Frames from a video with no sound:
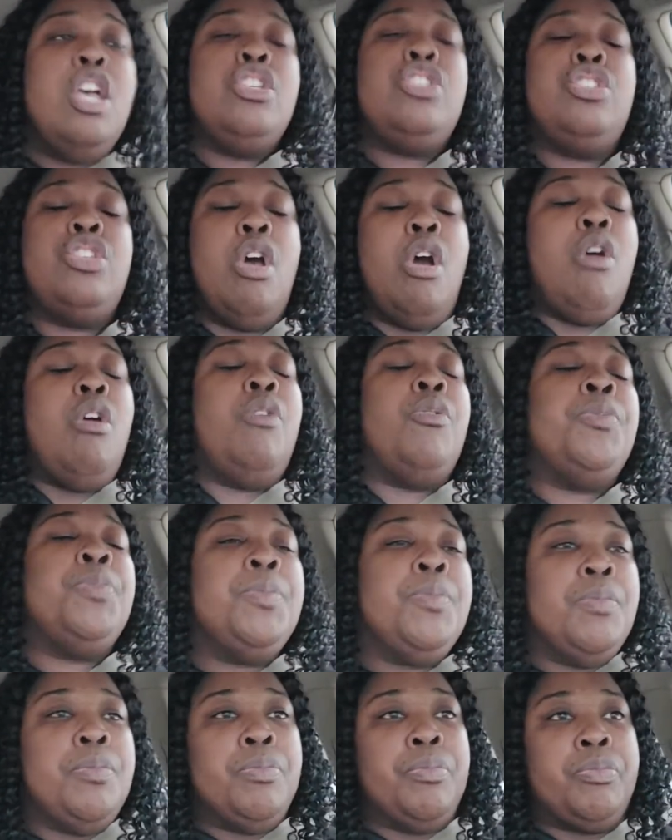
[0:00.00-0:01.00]
So,
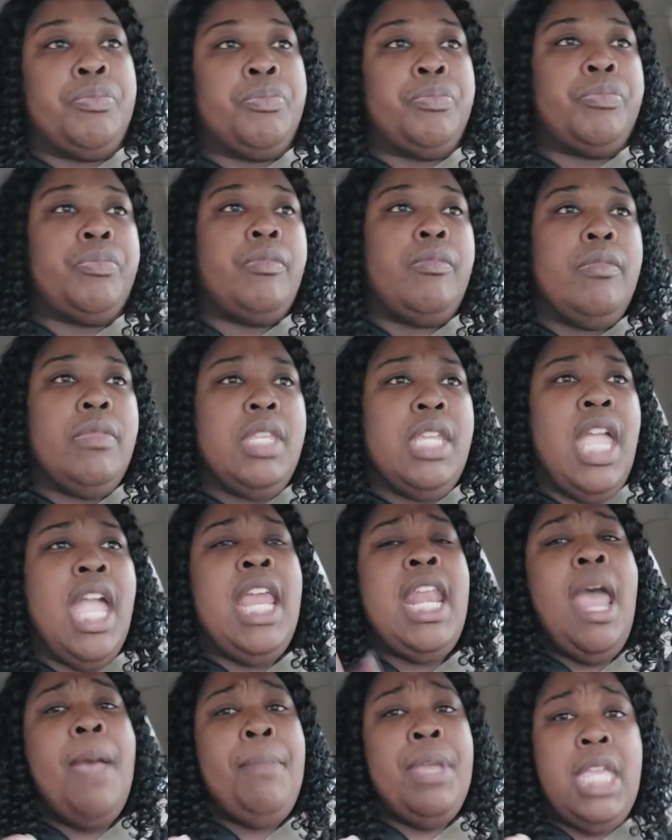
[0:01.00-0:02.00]

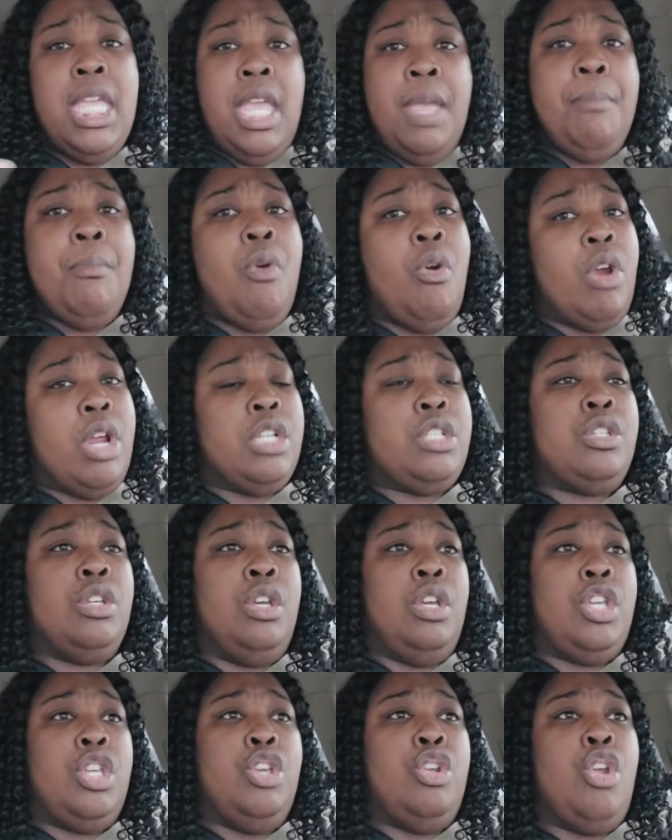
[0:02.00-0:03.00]
and I'm gonna get more
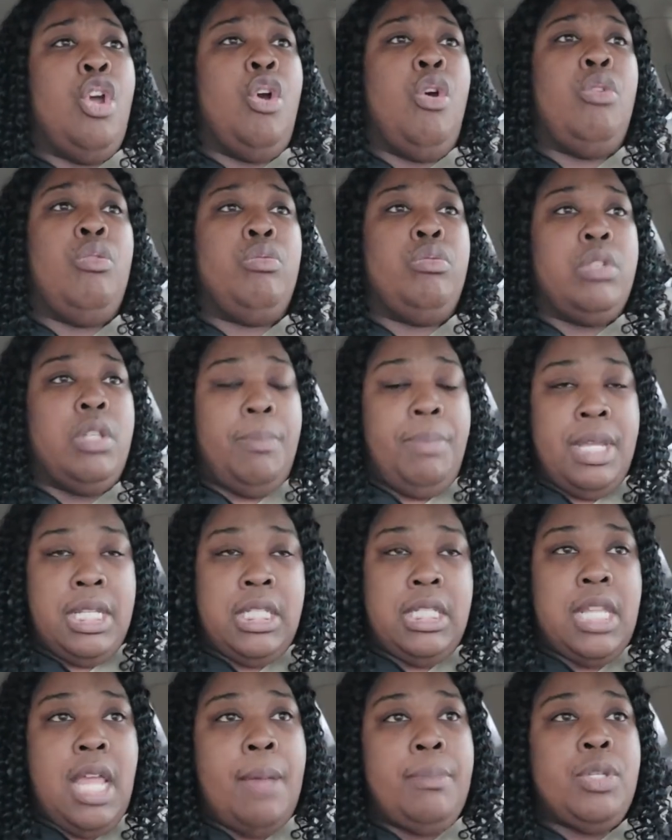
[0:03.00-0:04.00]
into, you know, the
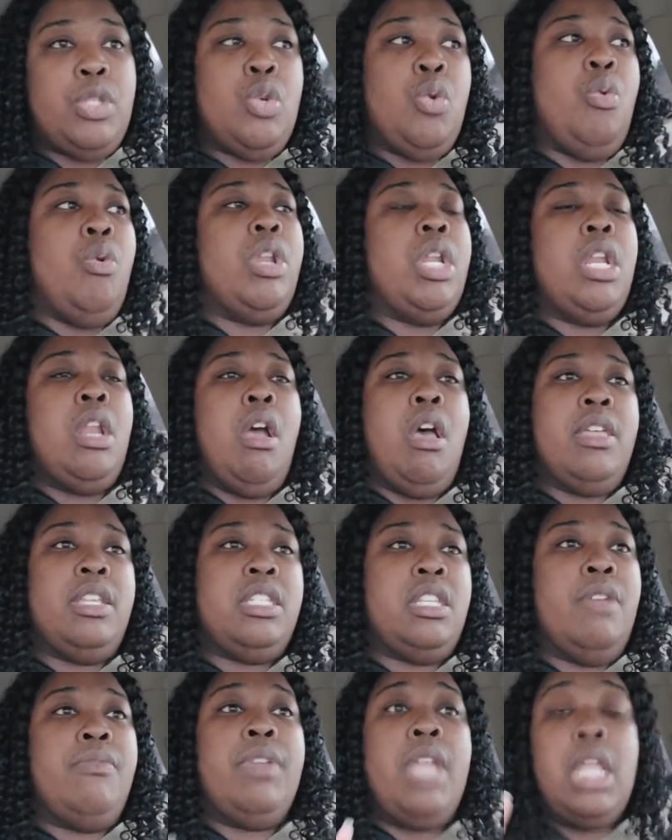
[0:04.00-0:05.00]
business I'm doing and all
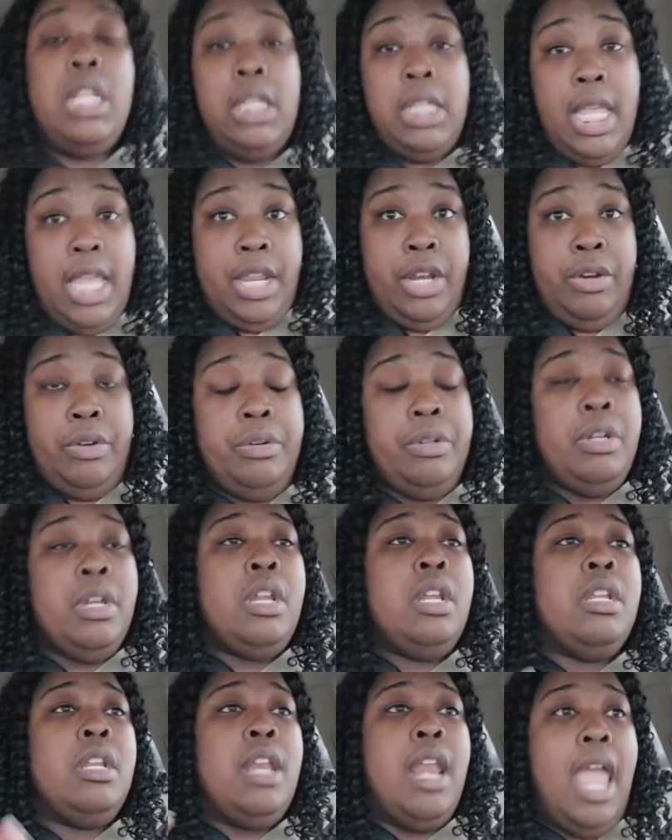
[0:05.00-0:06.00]
that stuff later,
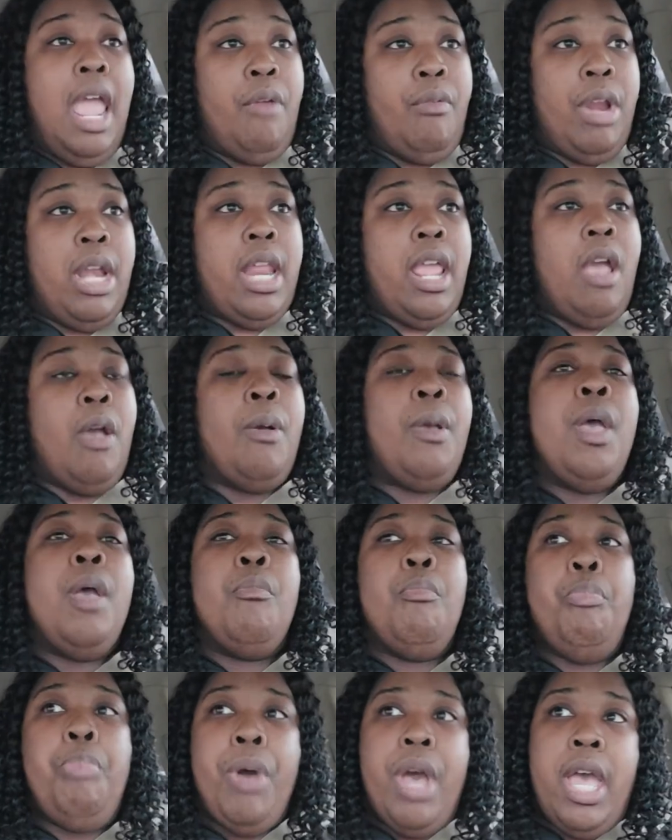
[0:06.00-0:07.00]
not right now.
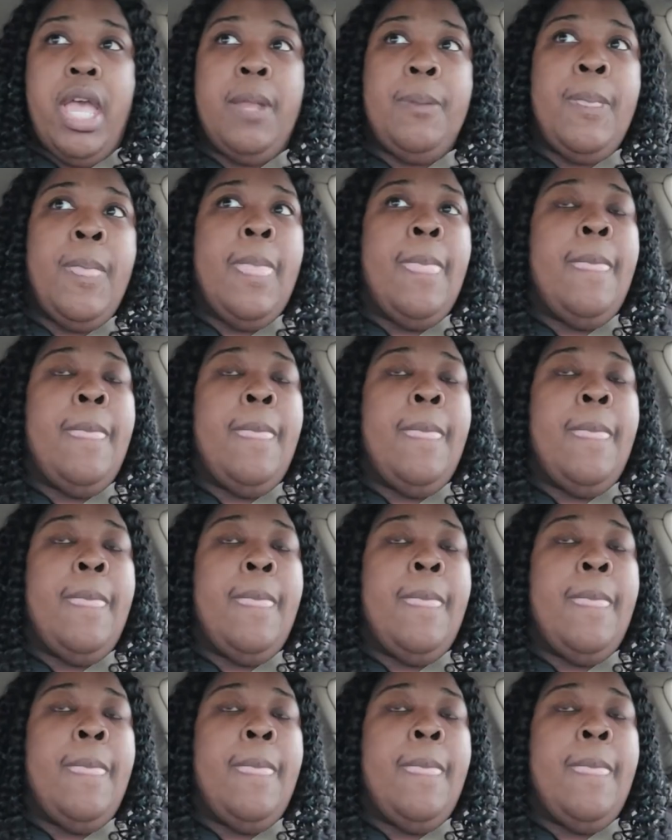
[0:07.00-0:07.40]
But